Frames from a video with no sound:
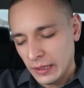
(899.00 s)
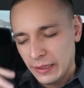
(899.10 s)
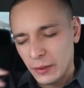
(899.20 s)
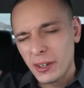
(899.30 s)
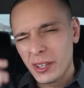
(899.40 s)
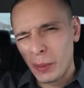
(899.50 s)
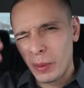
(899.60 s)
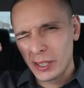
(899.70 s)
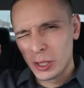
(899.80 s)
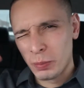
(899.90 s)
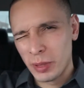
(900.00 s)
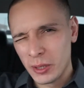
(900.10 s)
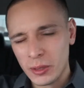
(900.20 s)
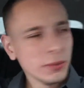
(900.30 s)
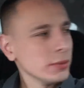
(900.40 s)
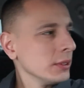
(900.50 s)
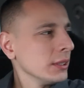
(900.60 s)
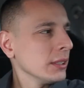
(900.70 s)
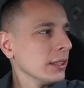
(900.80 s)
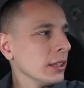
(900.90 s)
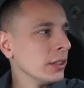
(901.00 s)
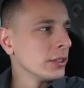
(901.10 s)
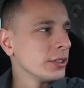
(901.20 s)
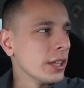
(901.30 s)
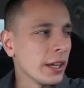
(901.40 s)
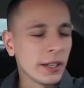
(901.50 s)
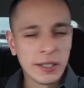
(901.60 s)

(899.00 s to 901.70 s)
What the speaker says: funny thing about this pill is that